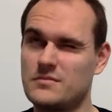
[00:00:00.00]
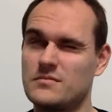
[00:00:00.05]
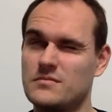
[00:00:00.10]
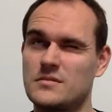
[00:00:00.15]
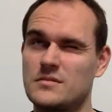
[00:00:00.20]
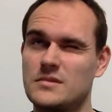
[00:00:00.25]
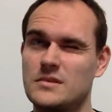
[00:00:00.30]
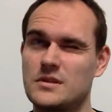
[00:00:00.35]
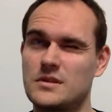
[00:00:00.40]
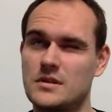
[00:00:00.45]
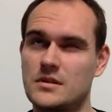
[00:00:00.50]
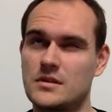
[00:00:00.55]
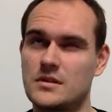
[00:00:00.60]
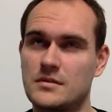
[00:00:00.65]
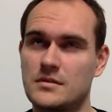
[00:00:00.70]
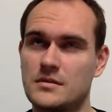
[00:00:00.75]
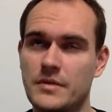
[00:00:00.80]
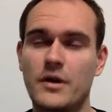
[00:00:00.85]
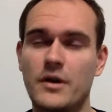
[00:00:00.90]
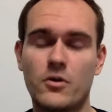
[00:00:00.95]

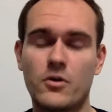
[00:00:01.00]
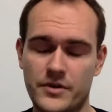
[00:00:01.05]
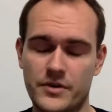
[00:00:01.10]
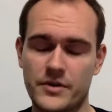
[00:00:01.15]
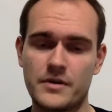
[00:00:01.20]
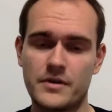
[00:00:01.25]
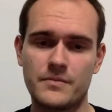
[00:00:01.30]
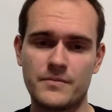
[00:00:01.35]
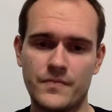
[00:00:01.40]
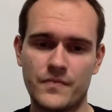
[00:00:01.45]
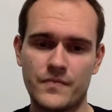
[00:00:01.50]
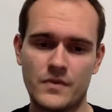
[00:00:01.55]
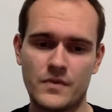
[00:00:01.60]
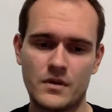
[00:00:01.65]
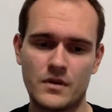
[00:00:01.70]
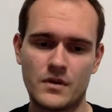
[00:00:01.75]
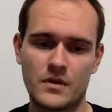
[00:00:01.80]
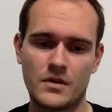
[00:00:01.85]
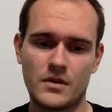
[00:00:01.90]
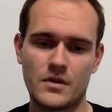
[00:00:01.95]
author,
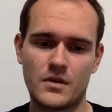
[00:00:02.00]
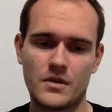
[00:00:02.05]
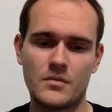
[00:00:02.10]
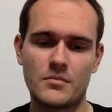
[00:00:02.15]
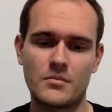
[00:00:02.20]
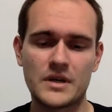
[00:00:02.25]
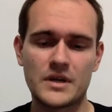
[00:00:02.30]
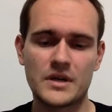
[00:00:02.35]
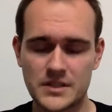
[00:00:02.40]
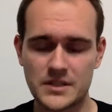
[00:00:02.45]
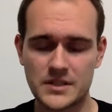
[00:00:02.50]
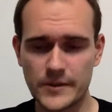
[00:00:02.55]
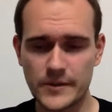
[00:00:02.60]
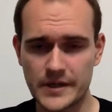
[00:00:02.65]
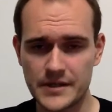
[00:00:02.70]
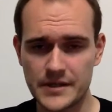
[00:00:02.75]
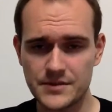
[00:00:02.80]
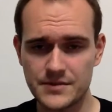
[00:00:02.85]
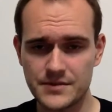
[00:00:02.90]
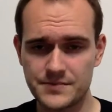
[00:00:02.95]
by
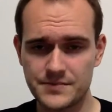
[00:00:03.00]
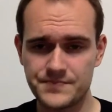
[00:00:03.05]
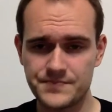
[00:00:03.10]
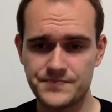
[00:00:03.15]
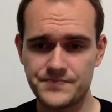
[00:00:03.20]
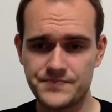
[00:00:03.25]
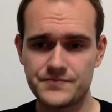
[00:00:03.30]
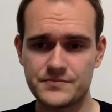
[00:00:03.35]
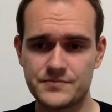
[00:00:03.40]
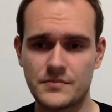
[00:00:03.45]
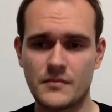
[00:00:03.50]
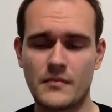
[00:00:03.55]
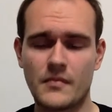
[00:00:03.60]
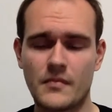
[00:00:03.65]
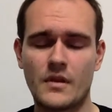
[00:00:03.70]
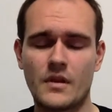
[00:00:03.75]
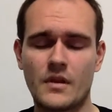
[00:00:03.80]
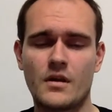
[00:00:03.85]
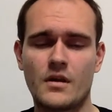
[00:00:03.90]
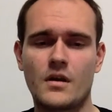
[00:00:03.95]
series,
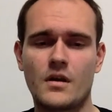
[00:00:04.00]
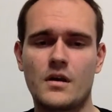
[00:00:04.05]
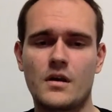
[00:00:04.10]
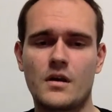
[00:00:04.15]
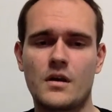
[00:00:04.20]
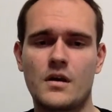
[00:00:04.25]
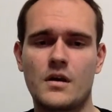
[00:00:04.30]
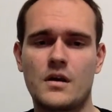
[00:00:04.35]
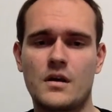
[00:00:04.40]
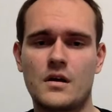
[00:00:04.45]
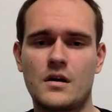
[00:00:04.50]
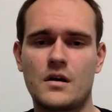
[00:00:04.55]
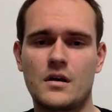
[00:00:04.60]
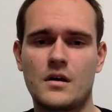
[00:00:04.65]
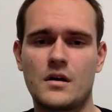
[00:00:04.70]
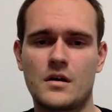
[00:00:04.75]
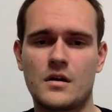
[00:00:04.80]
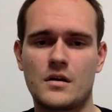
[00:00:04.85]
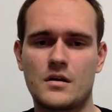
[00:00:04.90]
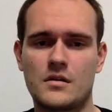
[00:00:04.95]

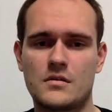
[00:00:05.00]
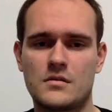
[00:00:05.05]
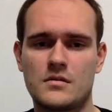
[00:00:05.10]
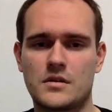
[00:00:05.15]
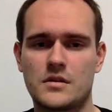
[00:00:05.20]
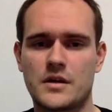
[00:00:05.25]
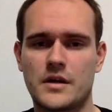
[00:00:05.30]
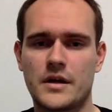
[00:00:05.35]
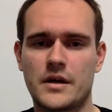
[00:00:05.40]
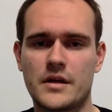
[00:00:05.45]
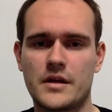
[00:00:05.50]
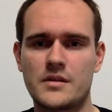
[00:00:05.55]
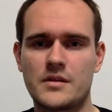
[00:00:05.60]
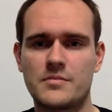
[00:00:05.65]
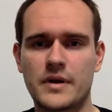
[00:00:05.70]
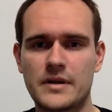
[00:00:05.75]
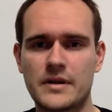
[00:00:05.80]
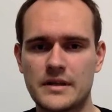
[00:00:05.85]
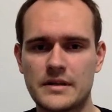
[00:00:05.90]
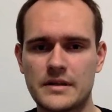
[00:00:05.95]

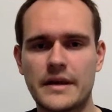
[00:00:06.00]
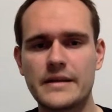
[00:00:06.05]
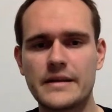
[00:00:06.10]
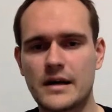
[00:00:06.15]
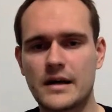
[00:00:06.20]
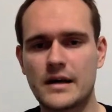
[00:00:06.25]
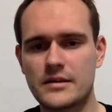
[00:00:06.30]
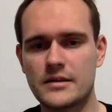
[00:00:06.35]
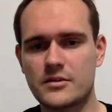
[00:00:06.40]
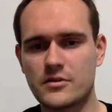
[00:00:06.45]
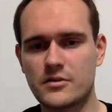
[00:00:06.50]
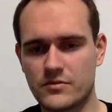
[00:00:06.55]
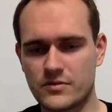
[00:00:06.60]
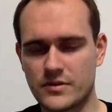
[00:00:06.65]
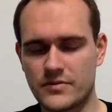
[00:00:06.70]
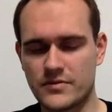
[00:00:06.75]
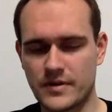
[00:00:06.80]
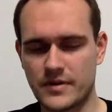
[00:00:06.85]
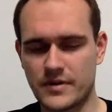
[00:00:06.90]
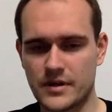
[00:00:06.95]
and by the date added
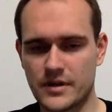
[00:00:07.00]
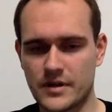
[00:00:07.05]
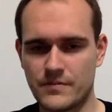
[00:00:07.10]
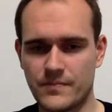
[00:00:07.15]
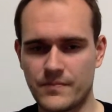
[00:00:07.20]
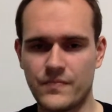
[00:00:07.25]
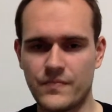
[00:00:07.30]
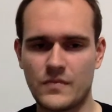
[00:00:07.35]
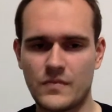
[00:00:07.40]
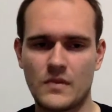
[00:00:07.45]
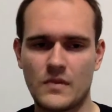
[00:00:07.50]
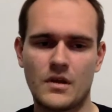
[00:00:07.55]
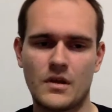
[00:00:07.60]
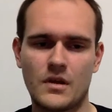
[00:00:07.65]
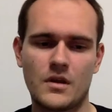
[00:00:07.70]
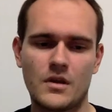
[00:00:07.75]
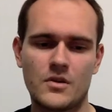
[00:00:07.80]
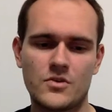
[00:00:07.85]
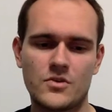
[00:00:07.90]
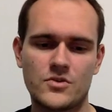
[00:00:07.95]
of the file.
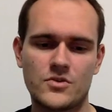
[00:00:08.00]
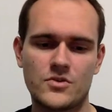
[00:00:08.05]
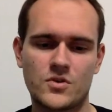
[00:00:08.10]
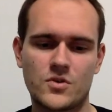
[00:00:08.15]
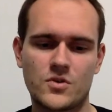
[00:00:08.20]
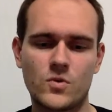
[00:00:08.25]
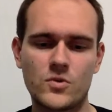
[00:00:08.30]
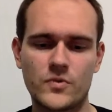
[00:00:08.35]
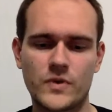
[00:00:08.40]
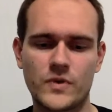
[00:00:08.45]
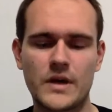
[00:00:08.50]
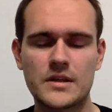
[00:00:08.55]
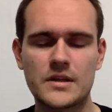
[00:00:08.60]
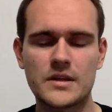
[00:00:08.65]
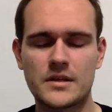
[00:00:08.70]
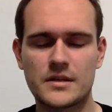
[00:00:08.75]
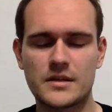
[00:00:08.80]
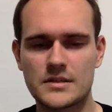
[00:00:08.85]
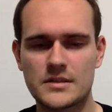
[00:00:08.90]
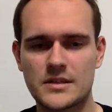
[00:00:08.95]
So what we
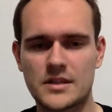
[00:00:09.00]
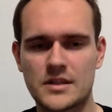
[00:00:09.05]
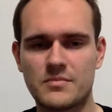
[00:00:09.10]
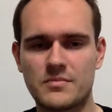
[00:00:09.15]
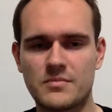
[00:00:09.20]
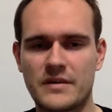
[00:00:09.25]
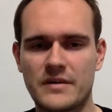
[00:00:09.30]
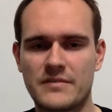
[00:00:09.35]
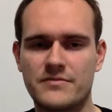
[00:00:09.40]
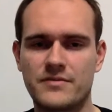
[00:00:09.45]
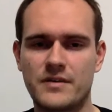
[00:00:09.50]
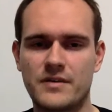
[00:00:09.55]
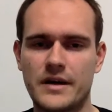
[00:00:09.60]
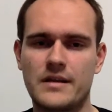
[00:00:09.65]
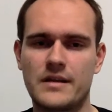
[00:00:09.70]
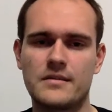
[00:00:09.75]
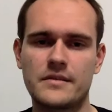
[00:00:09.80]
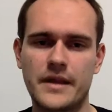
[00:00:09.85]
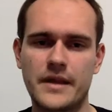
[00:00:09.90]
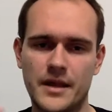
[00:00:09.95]
added is actually by
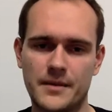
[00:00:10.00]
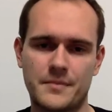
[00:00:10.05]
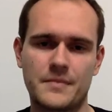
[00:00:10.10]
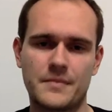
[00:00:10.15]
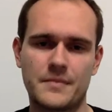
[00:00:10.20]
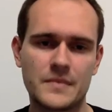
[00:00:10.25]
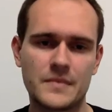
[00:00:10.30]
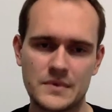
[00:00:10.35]
file name,